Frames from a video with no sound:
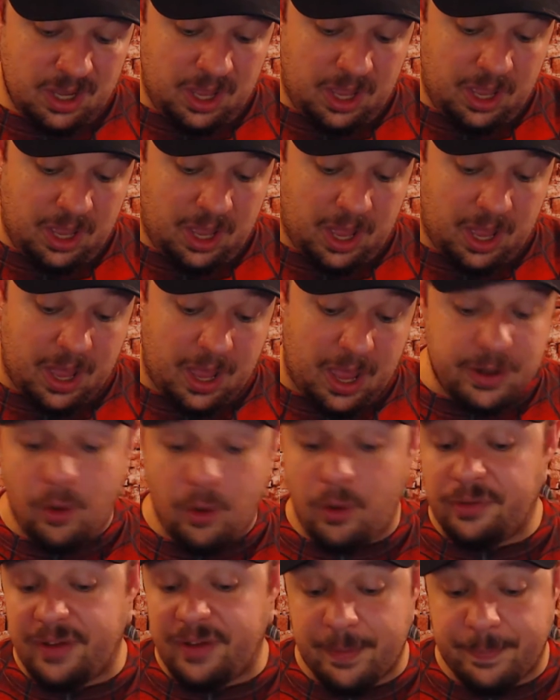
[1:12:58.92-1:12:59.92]
I
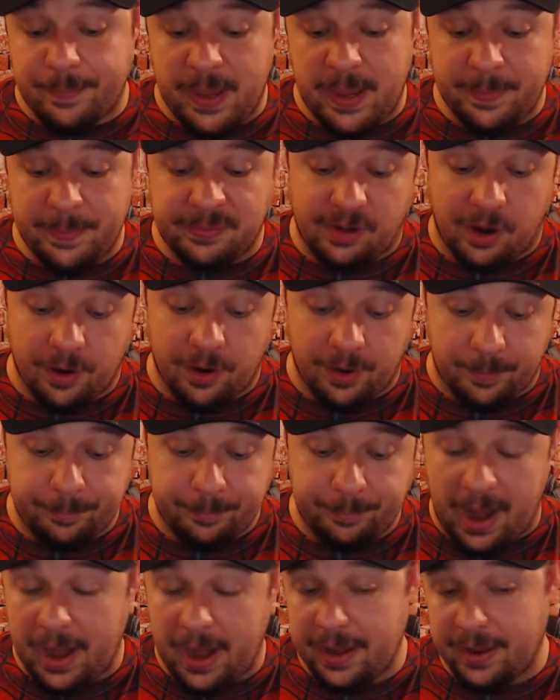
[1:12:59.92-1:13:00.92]
know a lot of people are
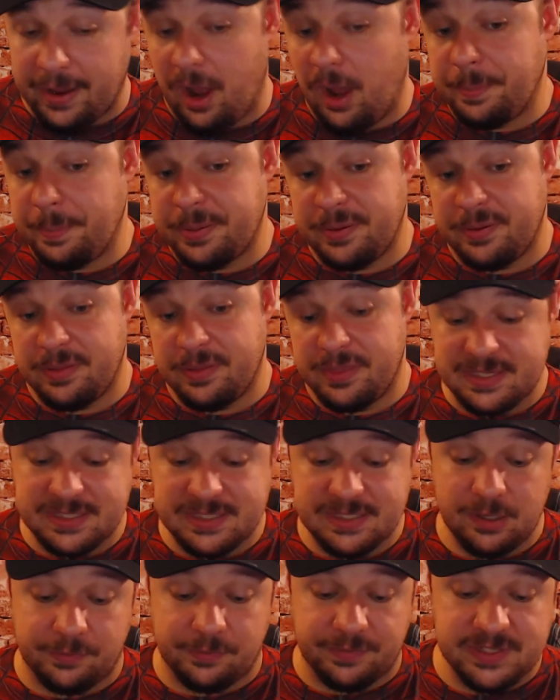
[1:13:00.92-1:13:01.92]
buying up this
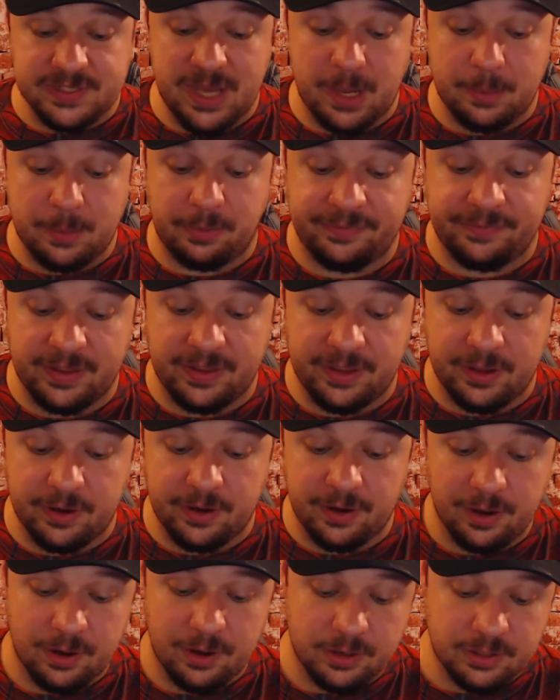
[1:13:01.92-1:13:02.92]
Silver Sable
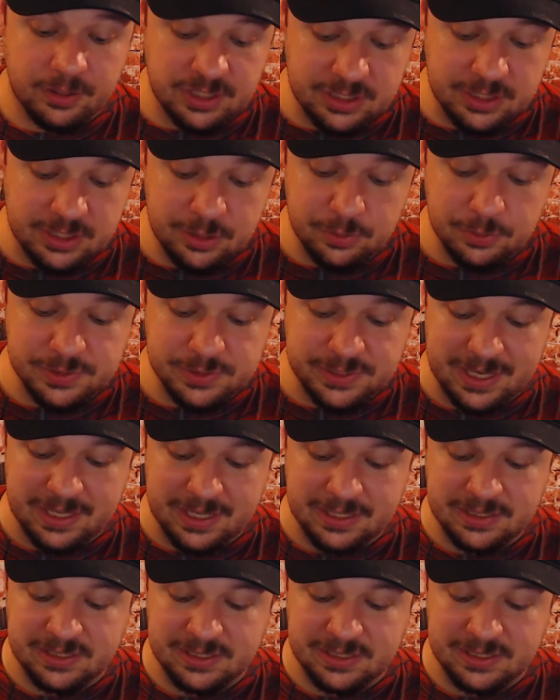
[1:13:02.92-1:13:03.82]
figure to use it